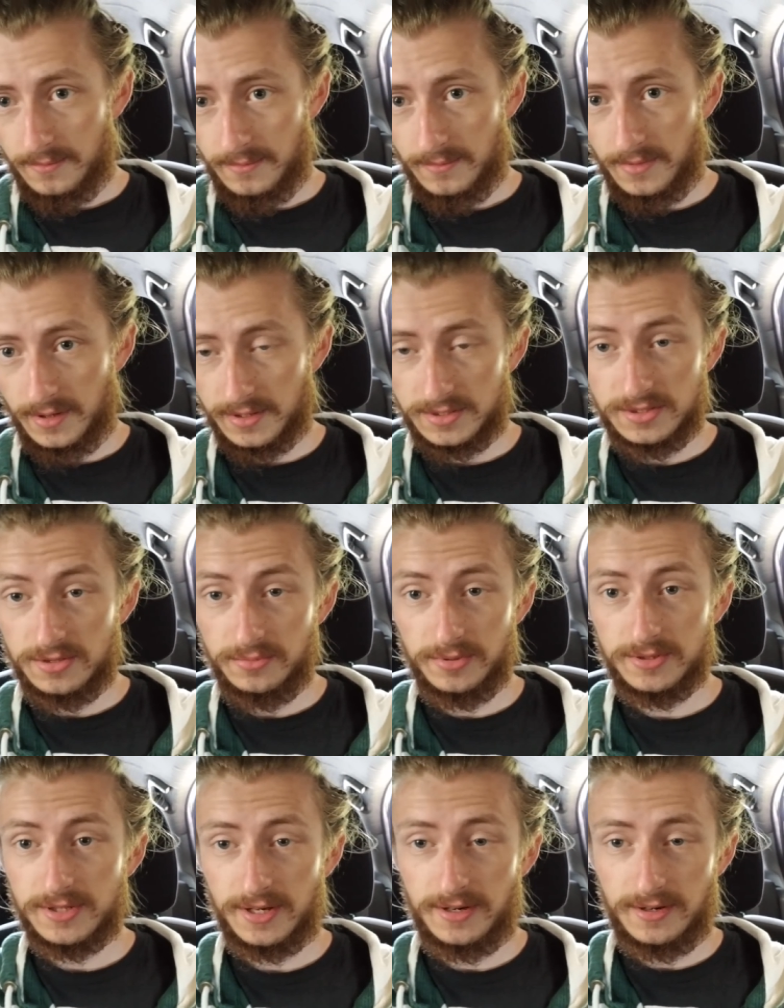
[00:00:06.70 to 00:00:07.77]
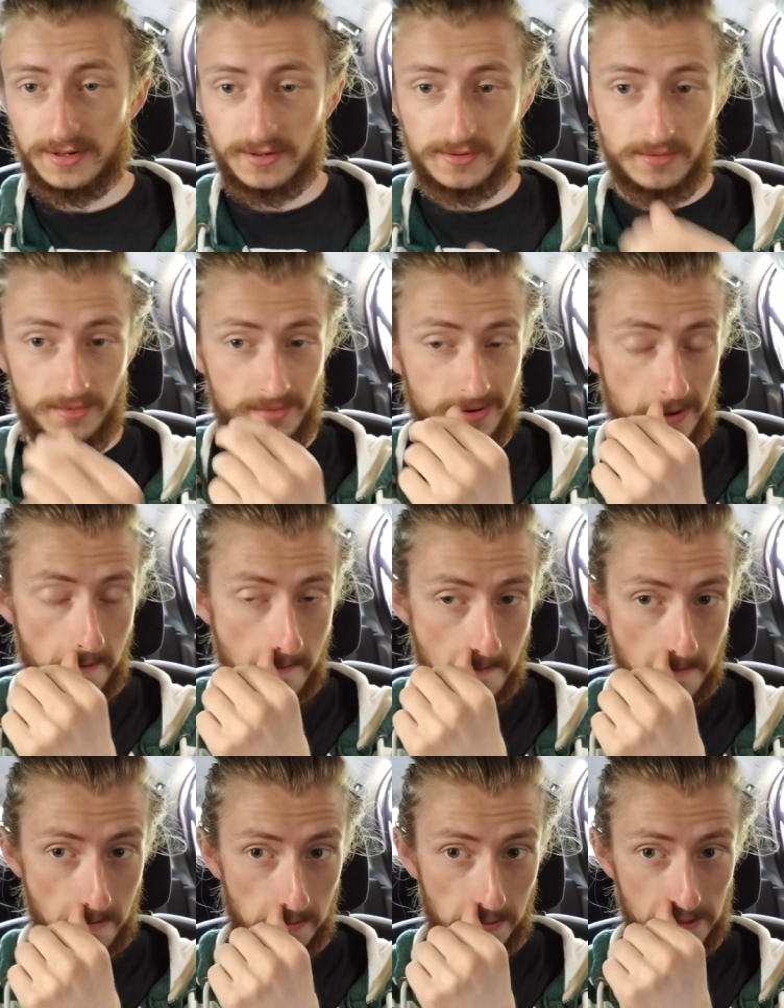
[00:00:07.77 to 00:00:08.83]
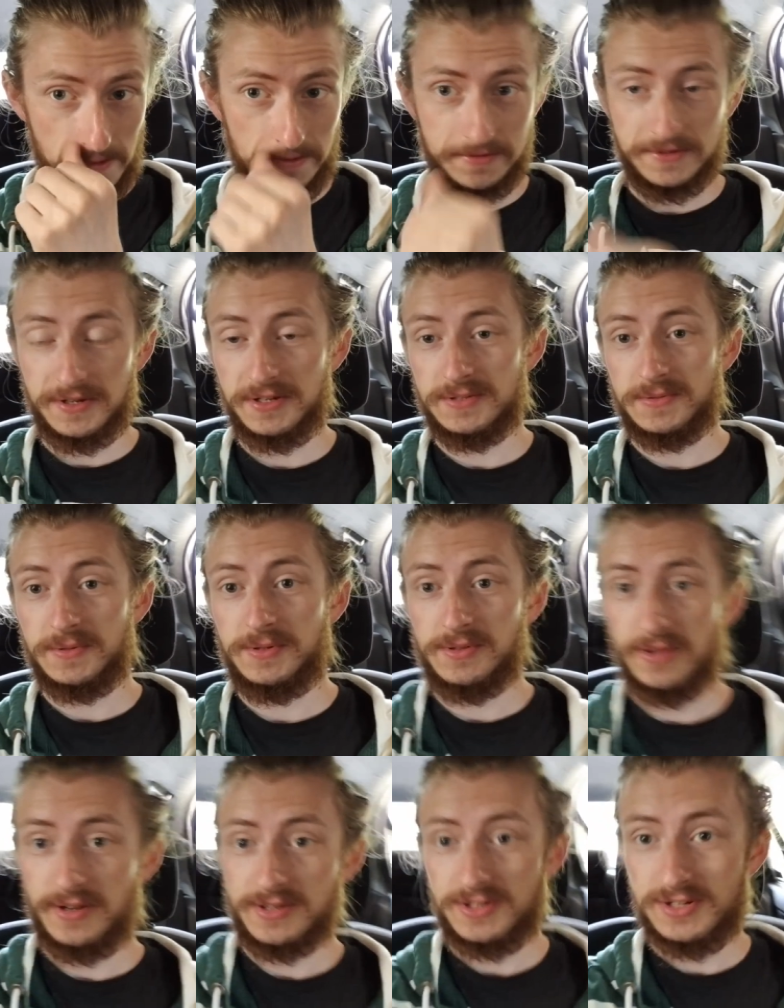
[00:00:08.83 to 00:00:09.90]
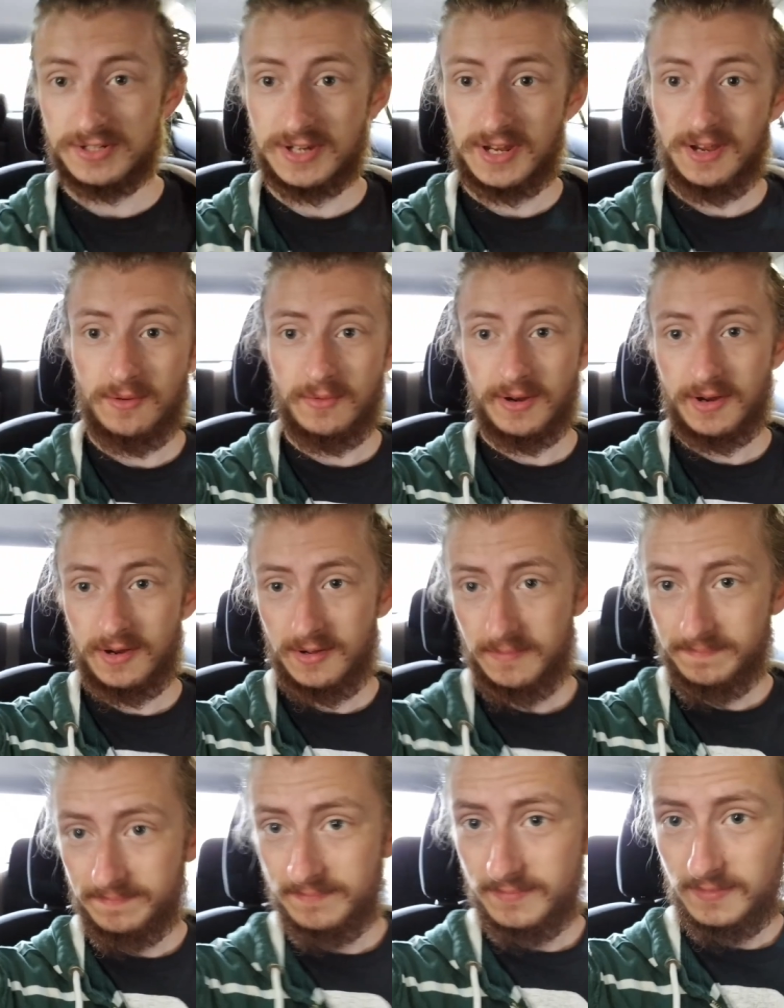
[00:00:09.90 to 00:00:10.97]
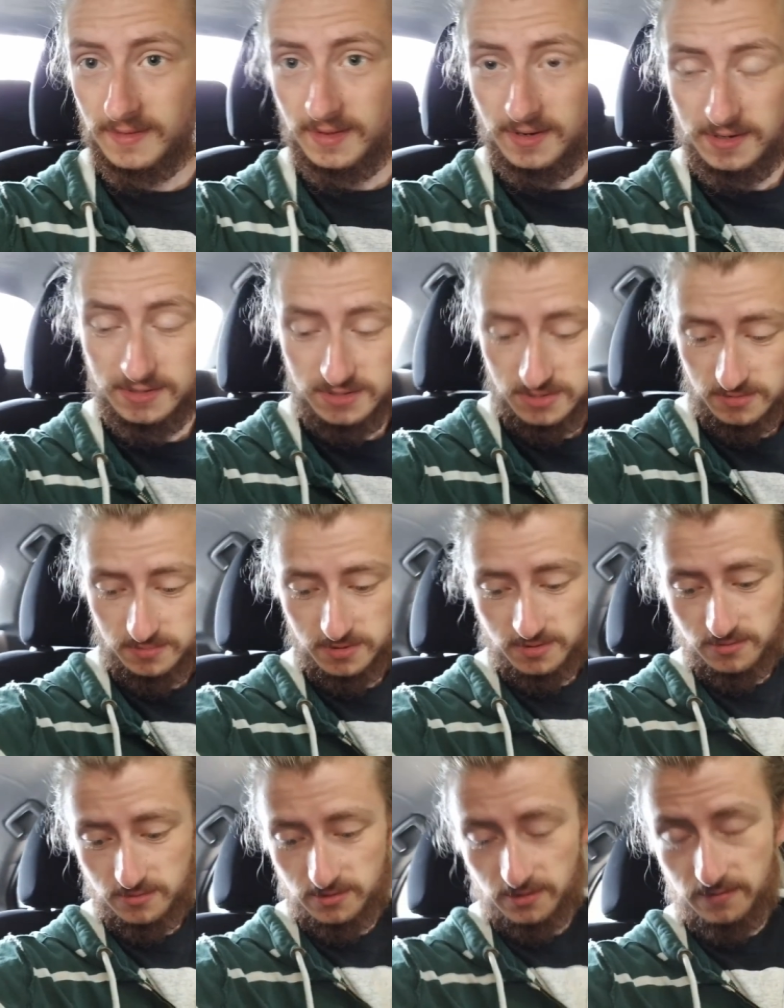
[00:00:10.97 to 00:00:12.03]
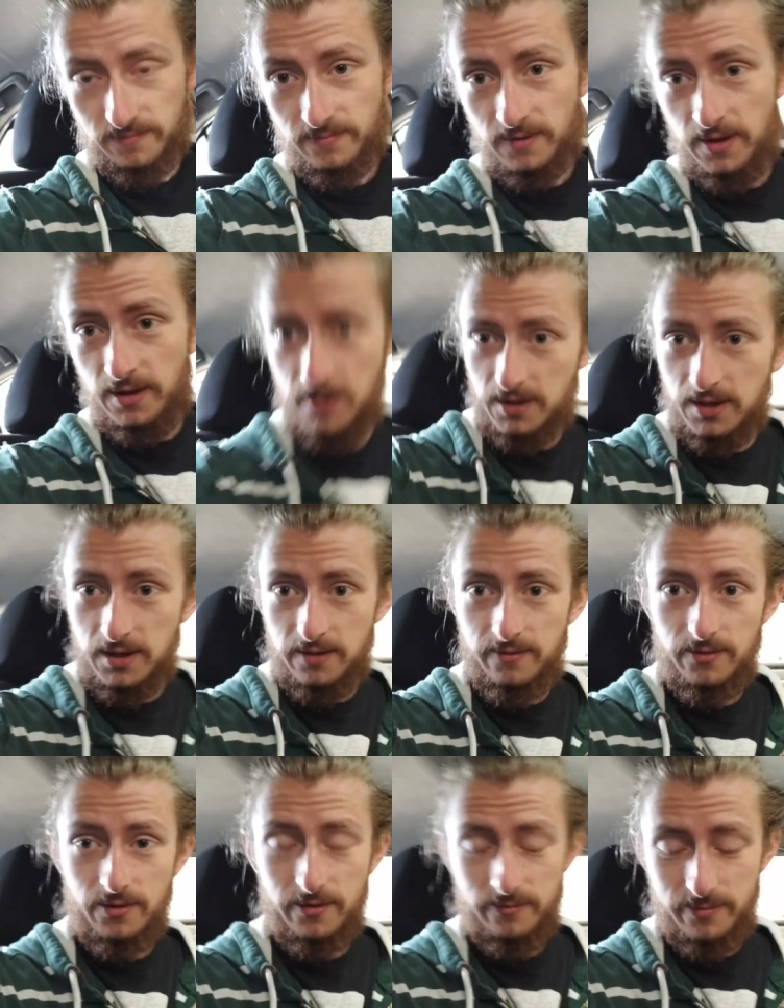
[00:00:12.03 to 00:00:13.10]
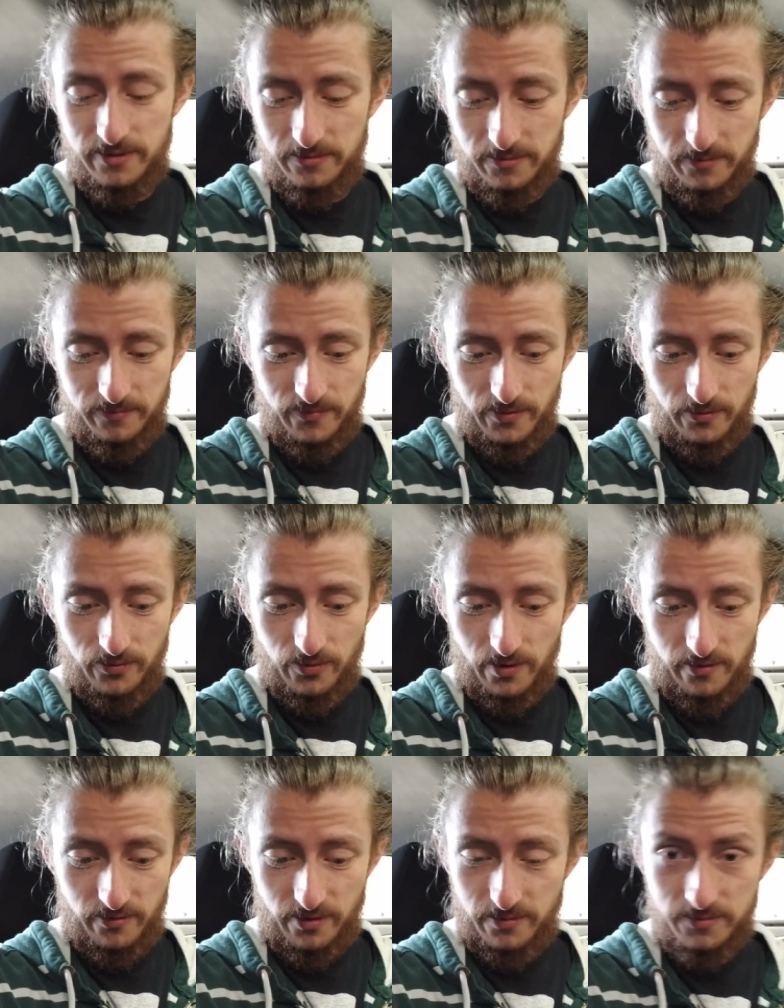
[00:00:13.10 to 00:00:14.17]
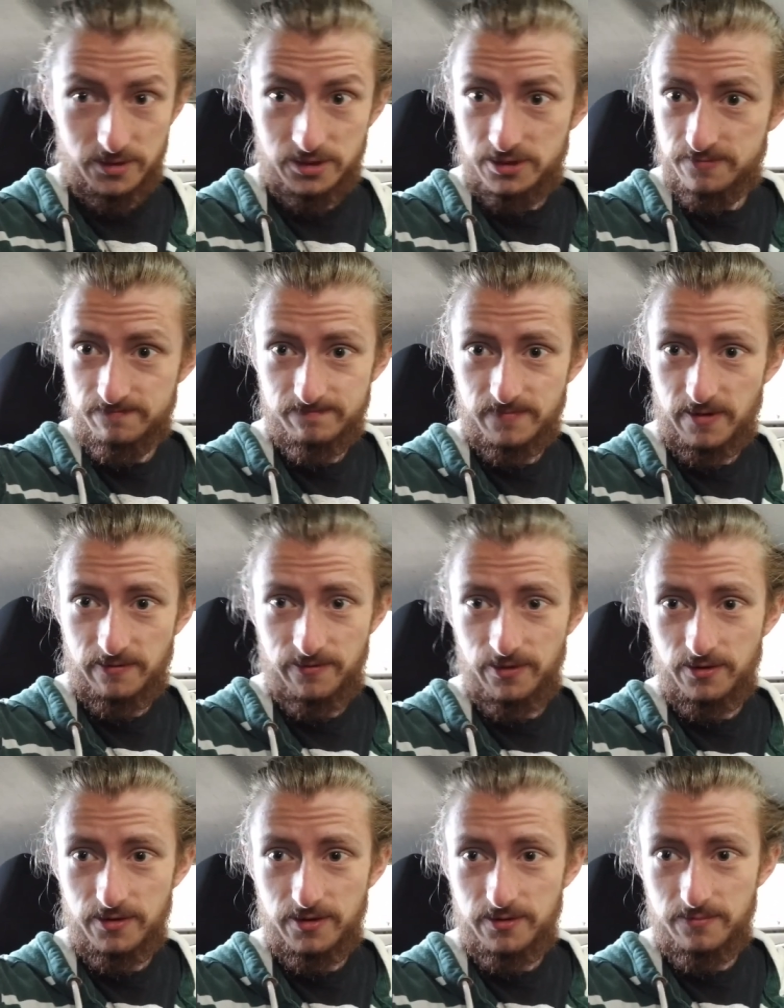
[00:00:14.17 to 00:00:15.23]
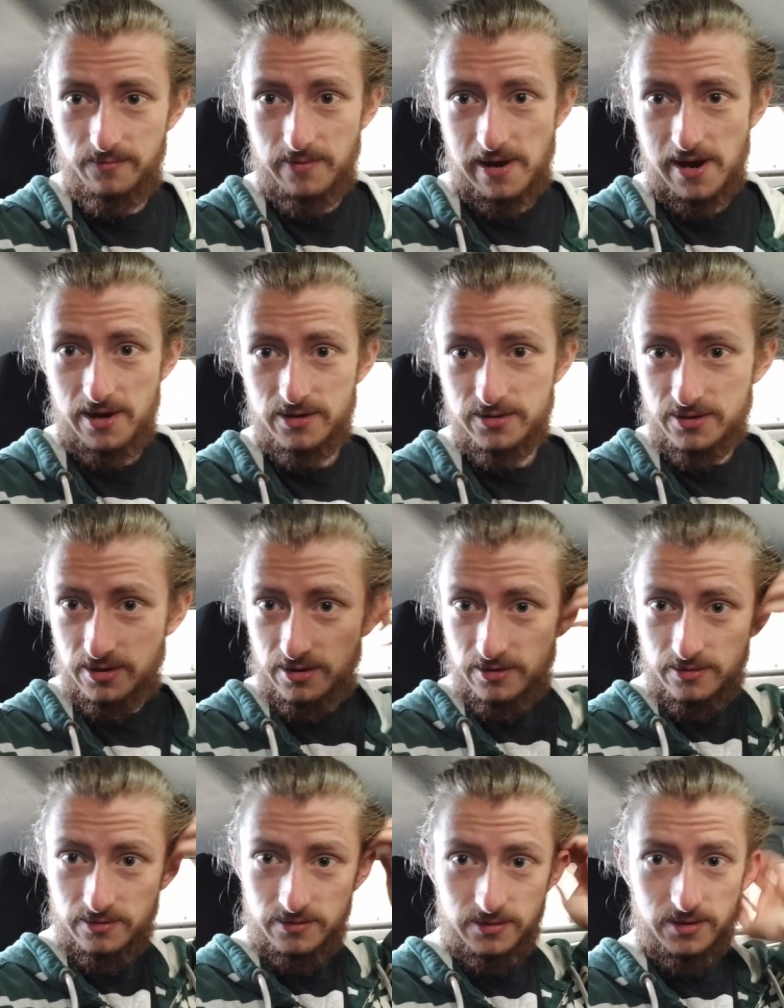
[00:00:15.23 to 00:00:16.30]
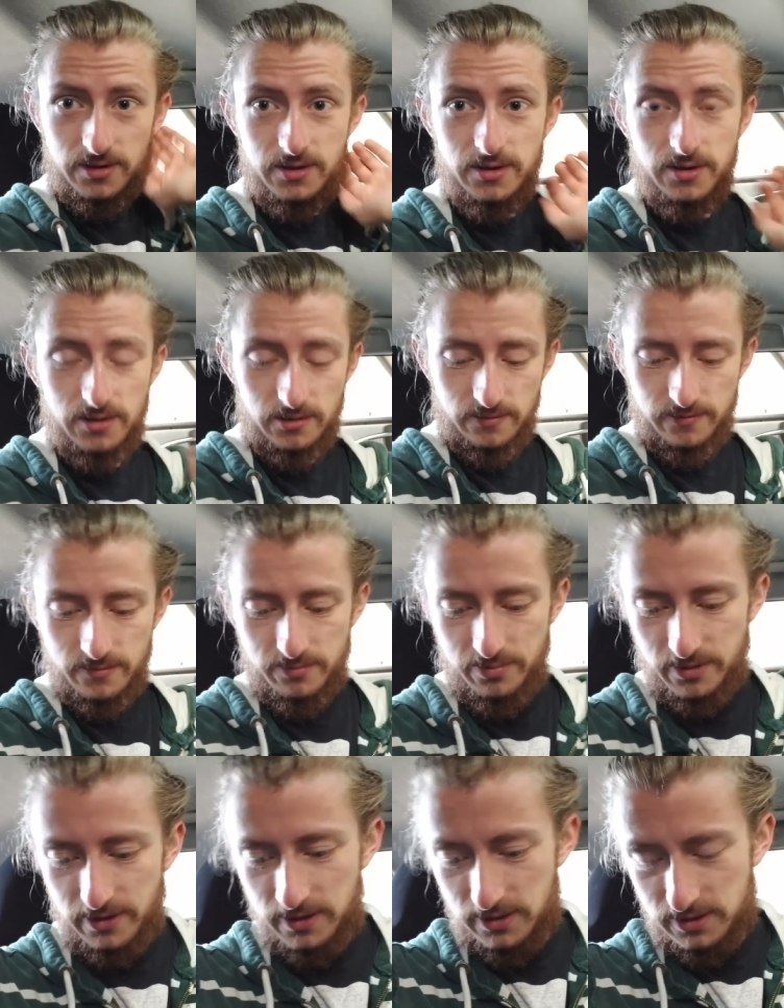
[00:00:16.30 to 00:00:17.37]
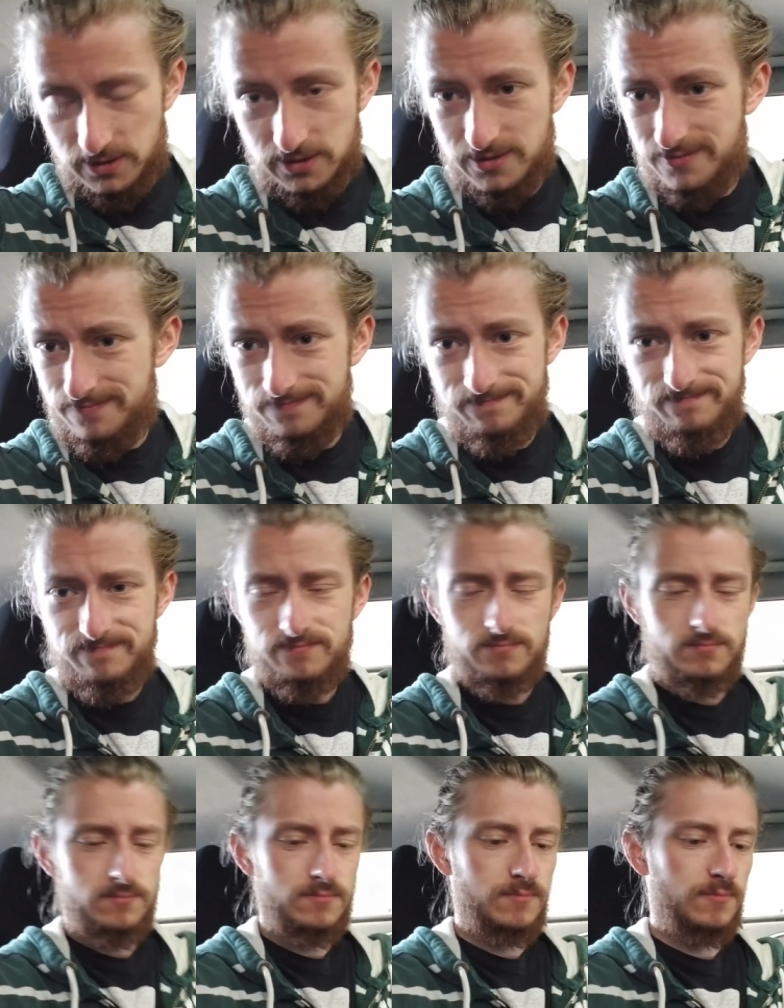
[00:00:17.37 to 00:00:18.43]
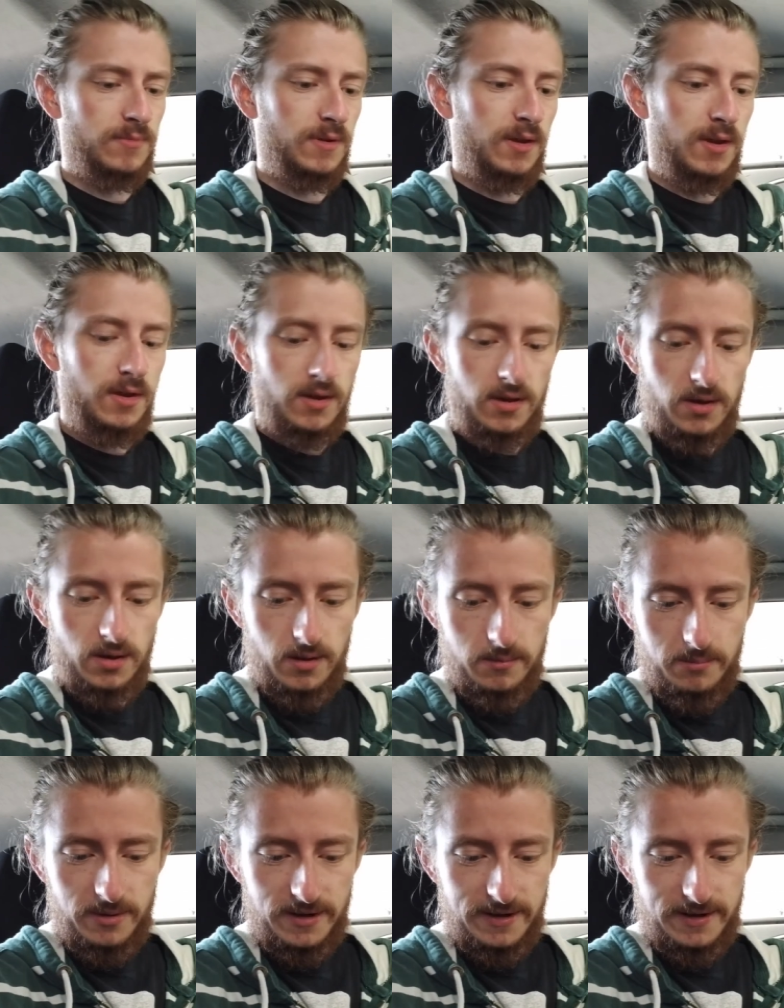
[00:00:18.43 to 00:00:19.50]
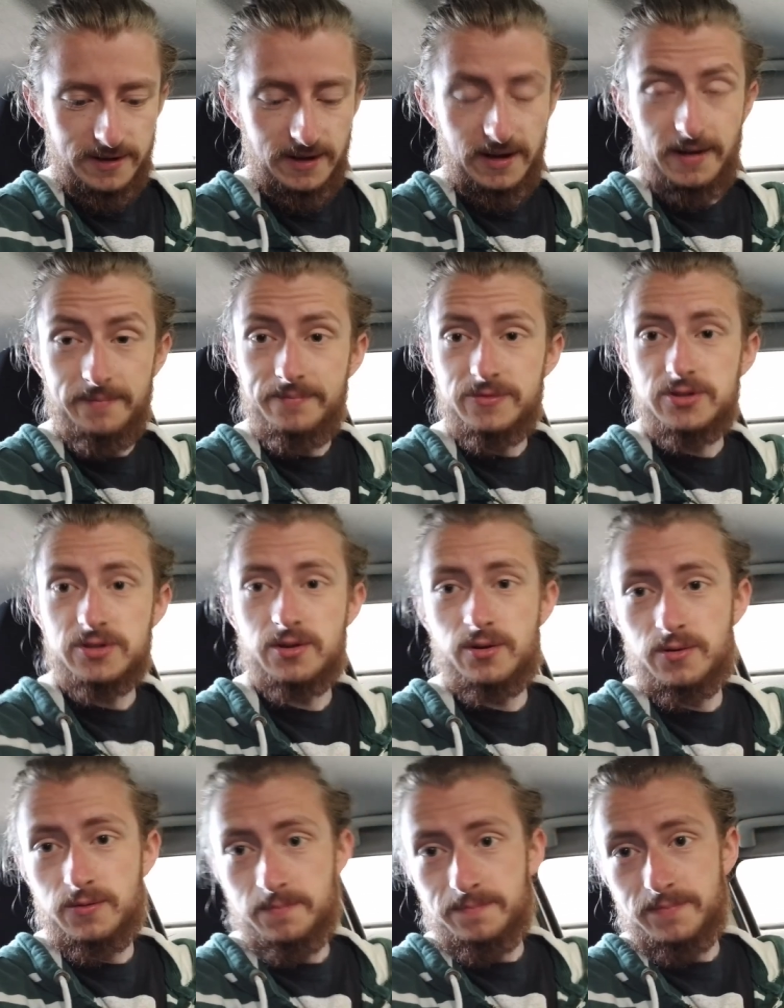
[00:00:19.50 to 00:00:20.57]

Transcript: like super tired. I don't know why. one of those days where you like just can't wake up. It's super annoying. You know, I've been up for forever. I'm just not feeling it. My hair's all over the place. And... But uh, yeah, so